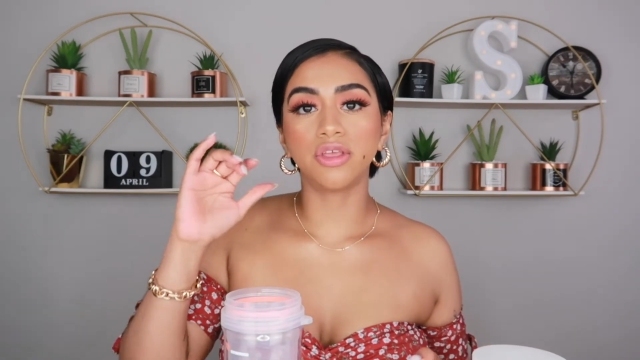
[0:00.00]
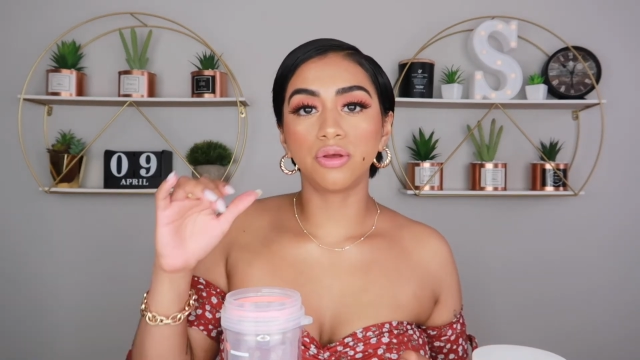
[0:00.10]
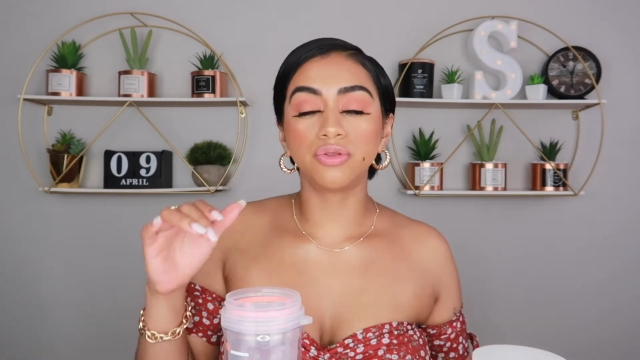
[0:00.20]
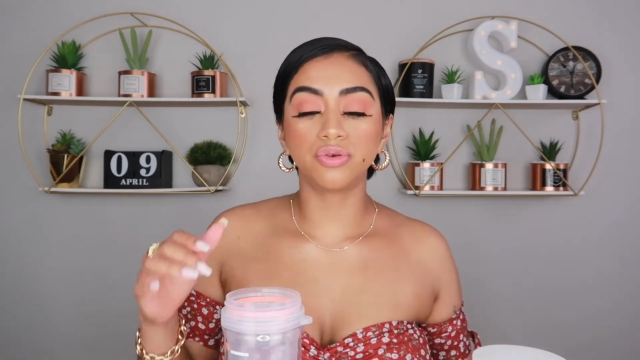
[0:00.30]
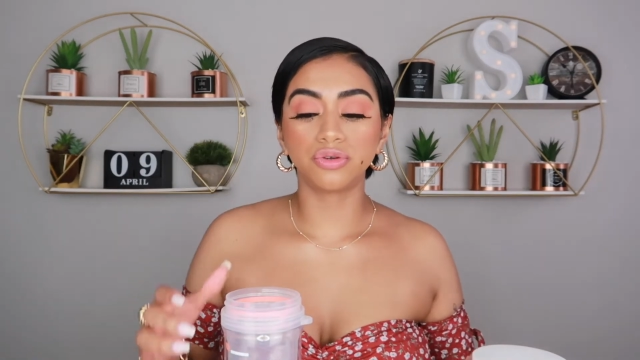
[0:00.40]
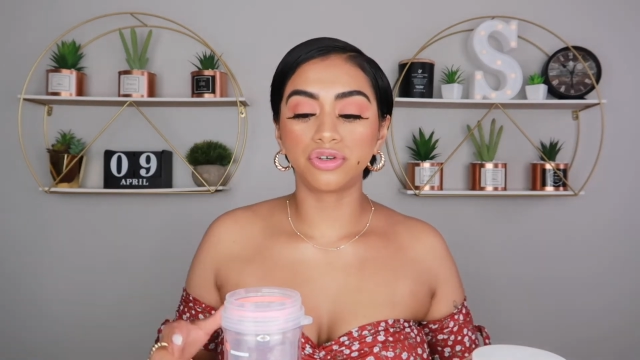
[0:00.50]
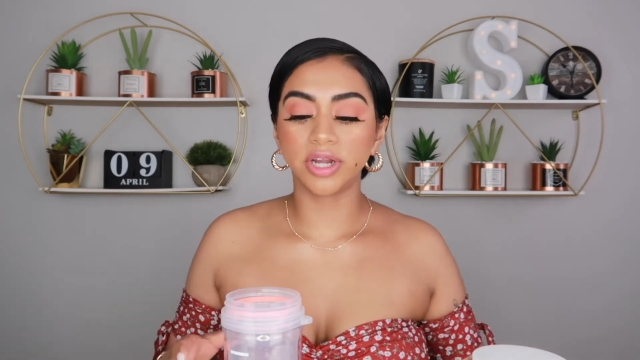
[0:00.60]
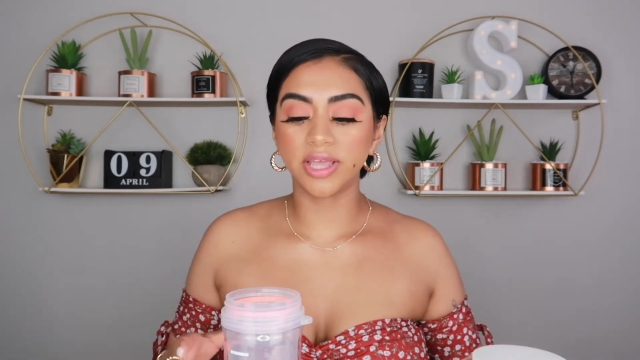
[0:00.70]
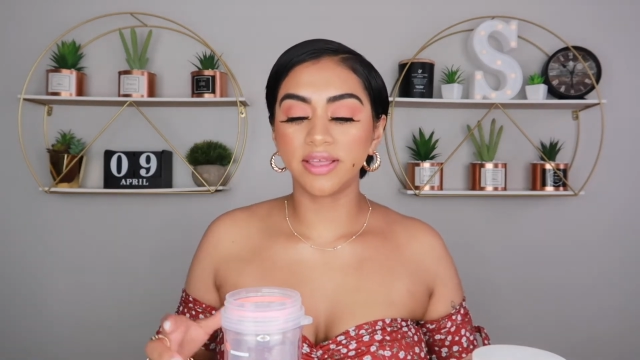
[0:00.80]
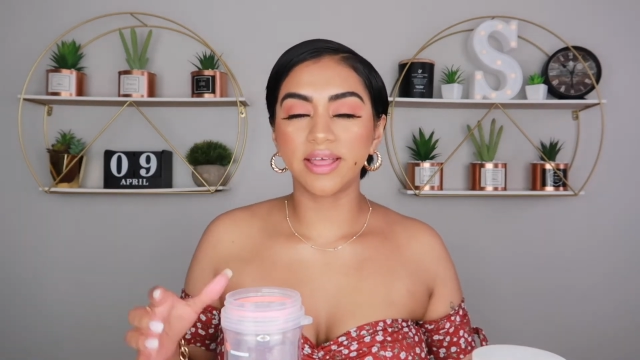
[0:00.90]
you do
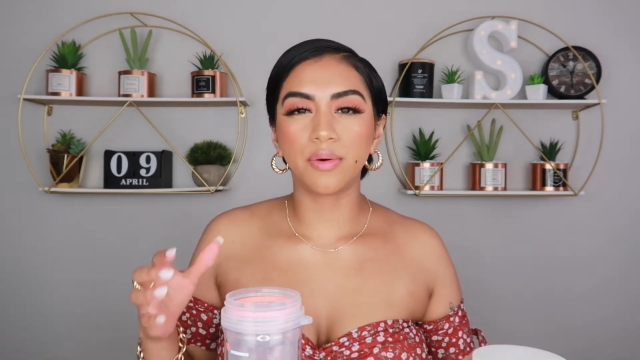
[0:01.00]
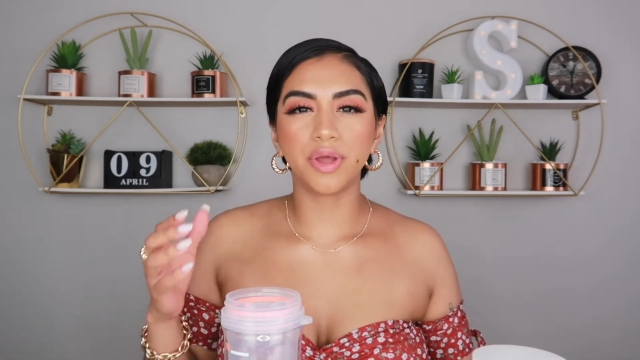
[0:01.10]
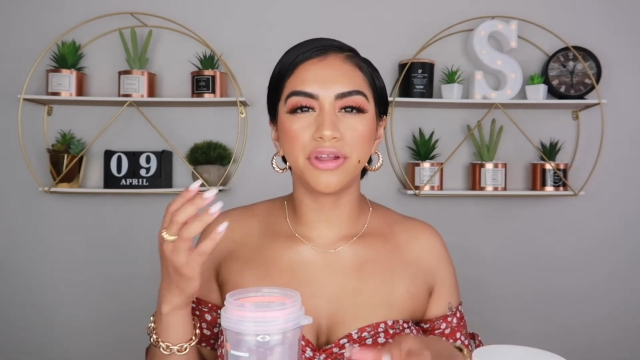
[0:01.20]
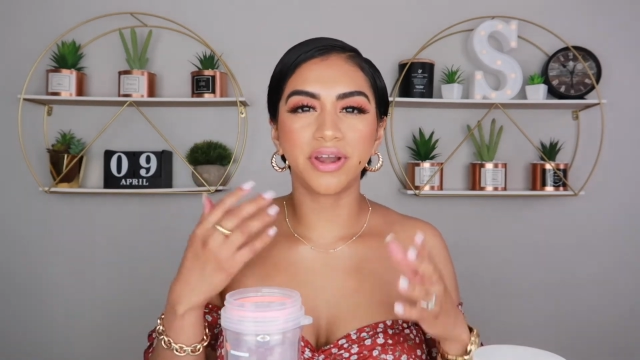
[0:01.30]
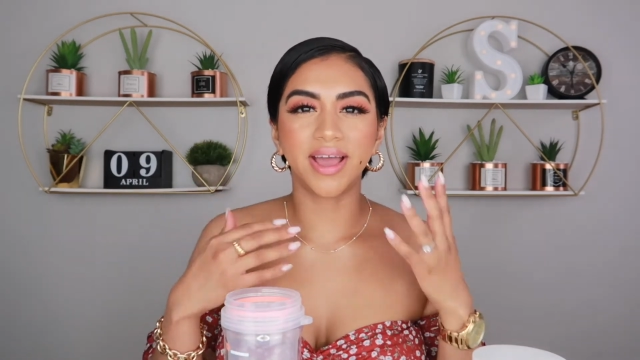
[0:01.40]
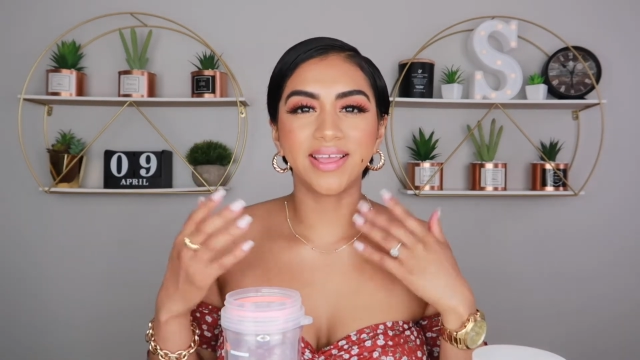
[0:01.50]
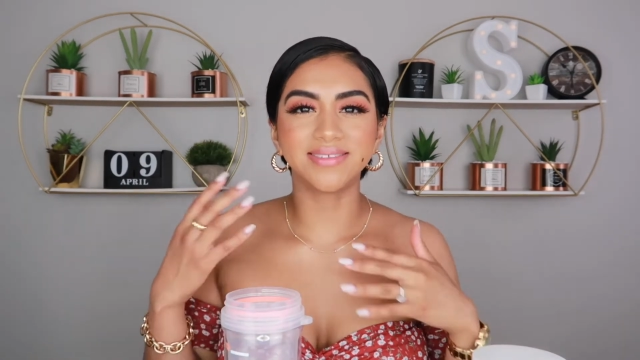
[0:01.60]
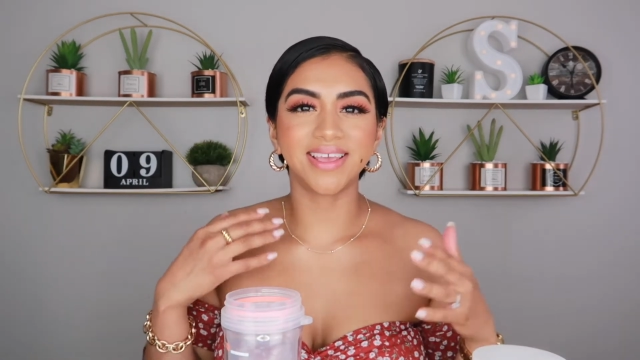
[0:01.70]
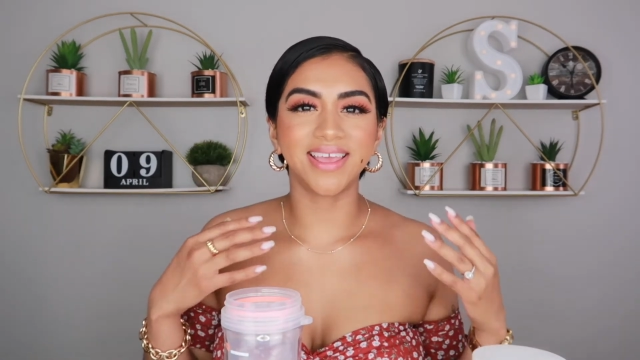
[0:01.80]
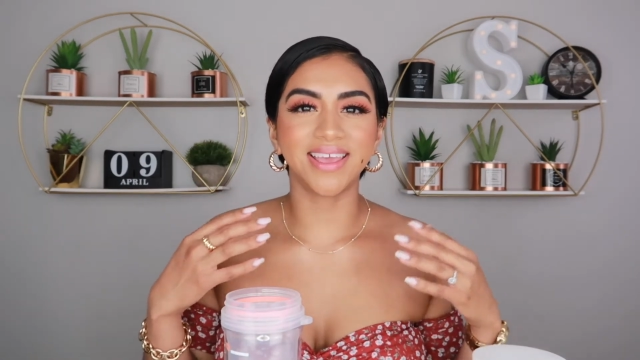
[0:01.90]
drink it that way you're not
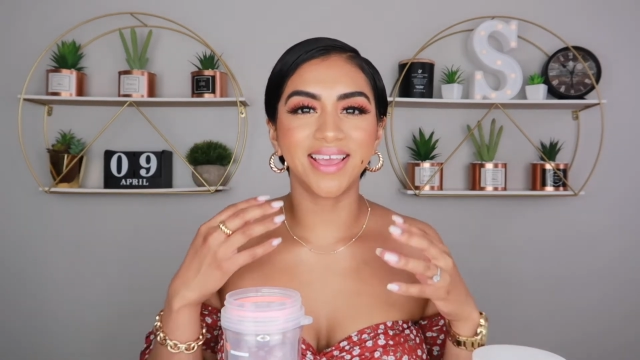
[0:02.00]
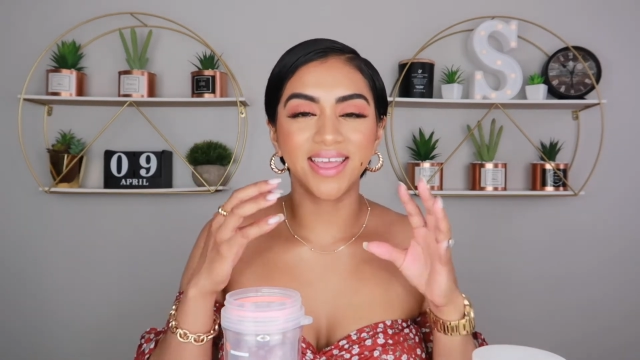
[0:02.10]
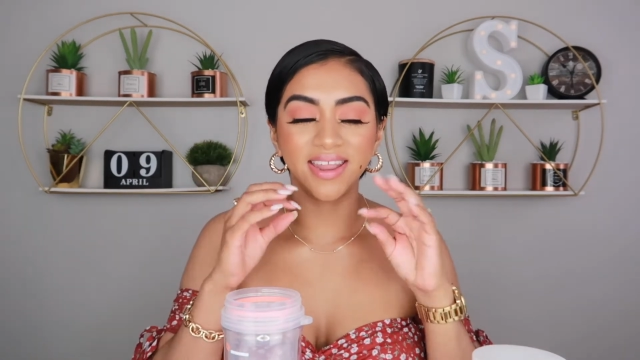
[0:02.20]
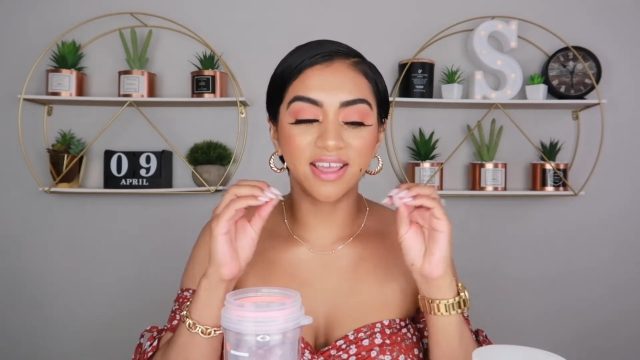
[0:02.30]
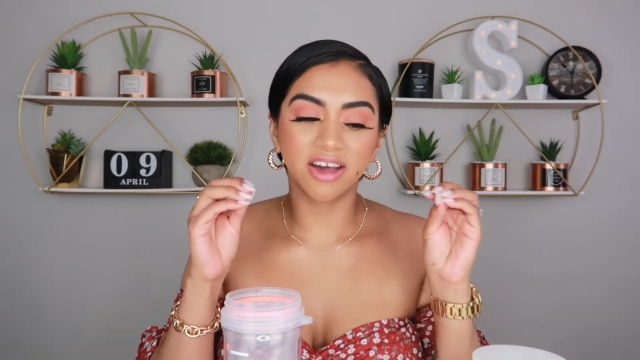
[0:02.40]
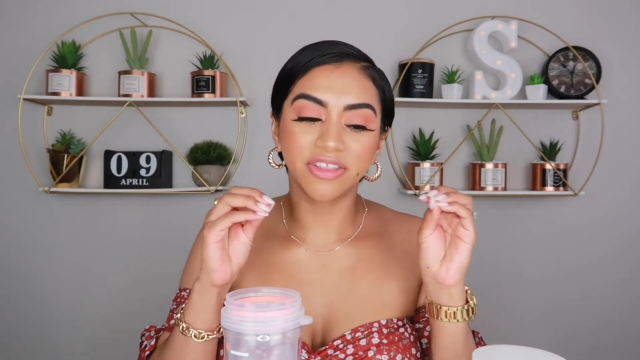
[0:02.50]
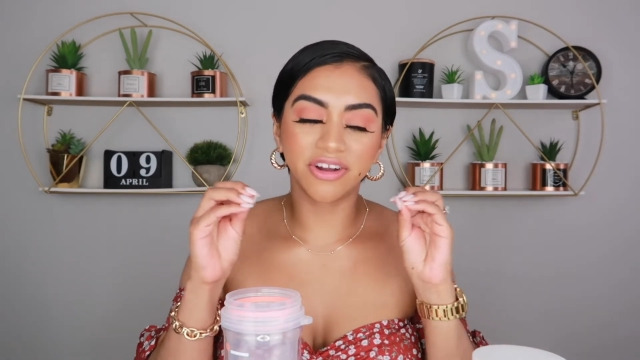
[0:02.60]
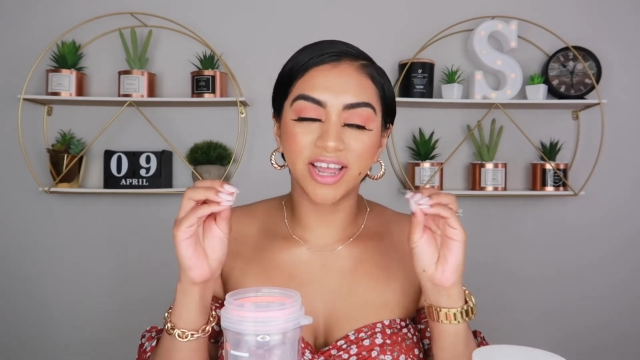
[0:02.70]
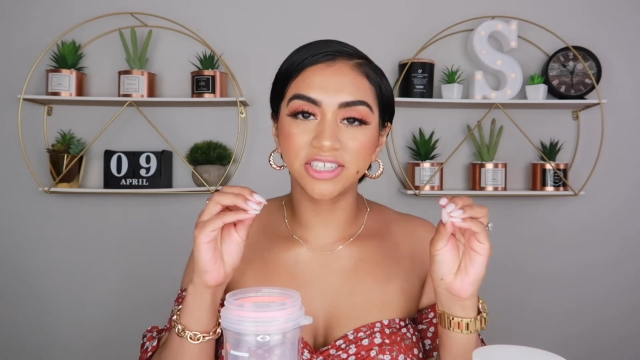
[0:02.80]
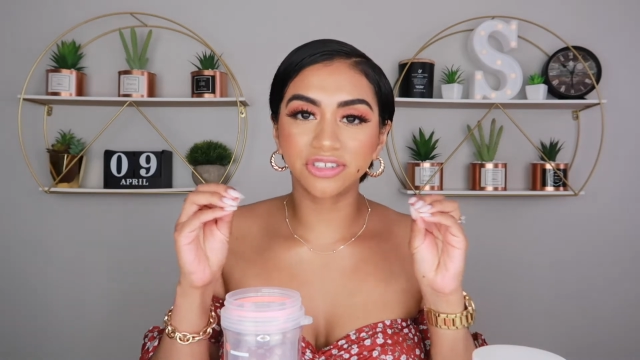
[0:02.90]
intaking any
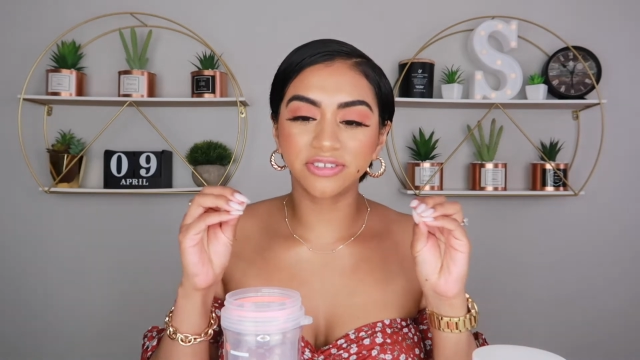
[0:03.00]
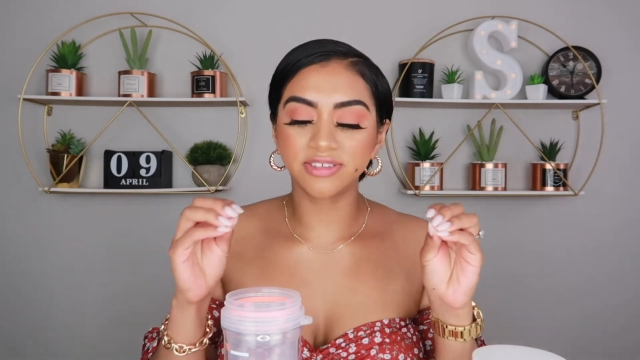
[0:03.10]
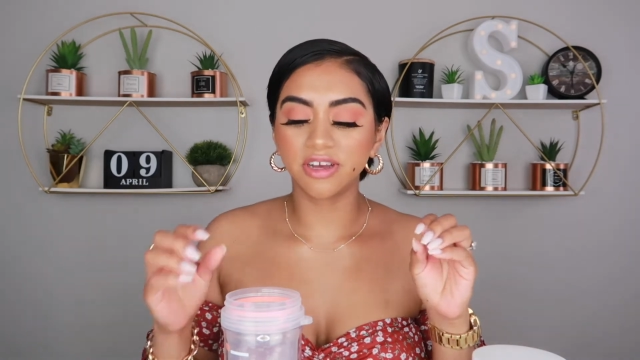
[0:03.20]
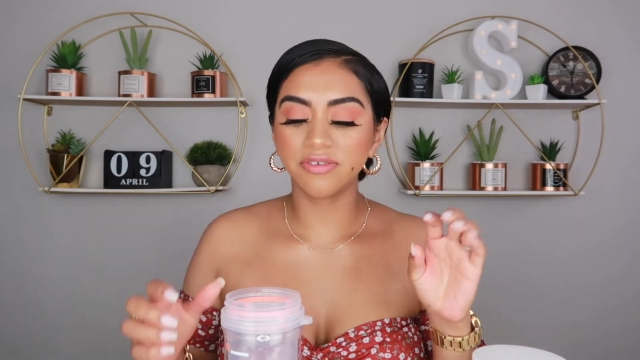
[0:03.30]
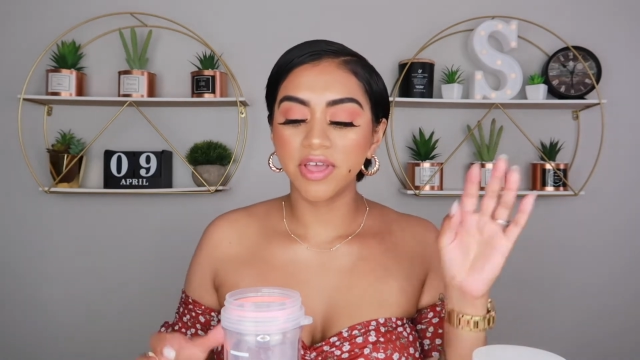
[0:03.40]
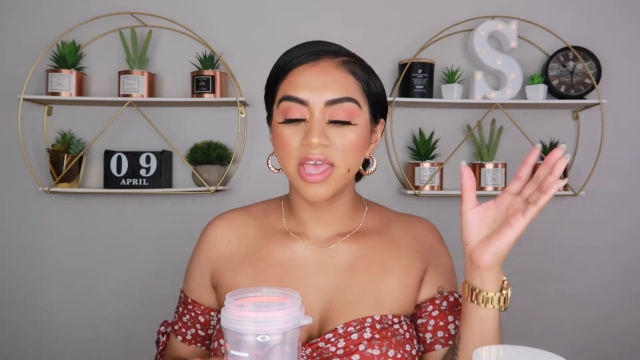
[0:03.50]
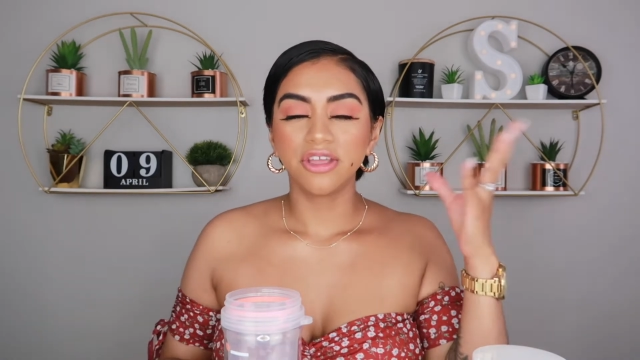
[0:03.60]
other extra stuff